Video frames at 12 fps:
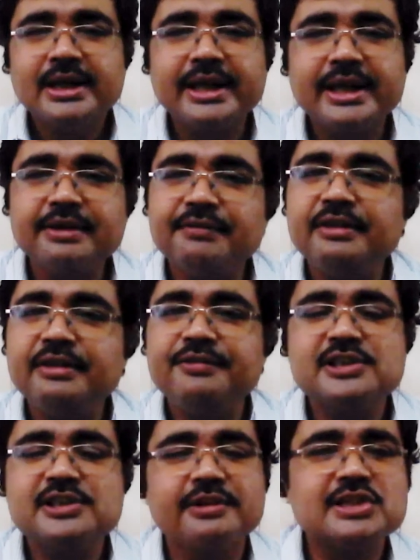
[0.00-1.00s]
Like even
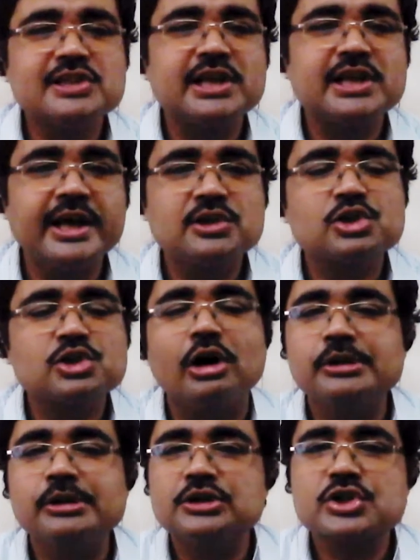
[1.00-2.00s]
if he is having science,
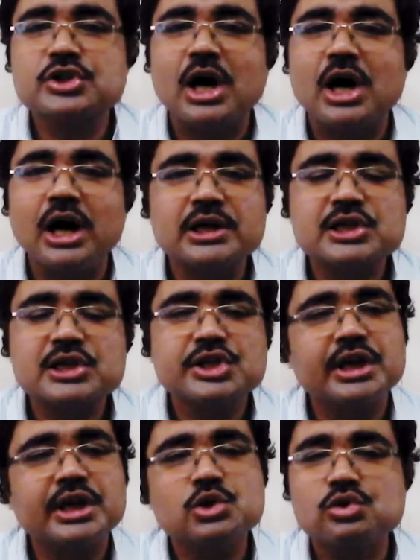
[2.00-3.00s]
commerce,
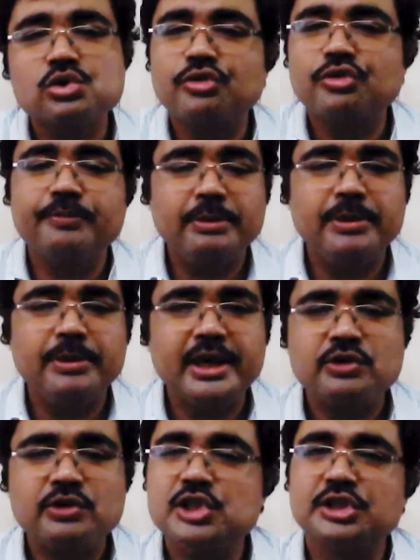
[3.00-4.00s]
arts, he can choose for
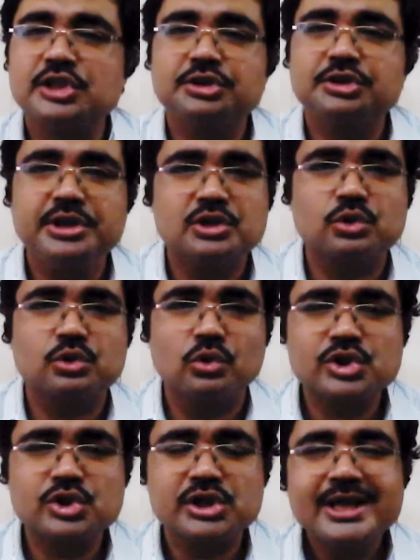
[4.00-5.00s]
BBA, which is a 3 years
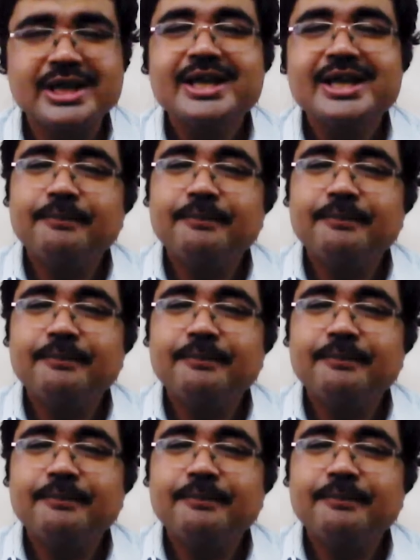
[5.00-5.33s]
course,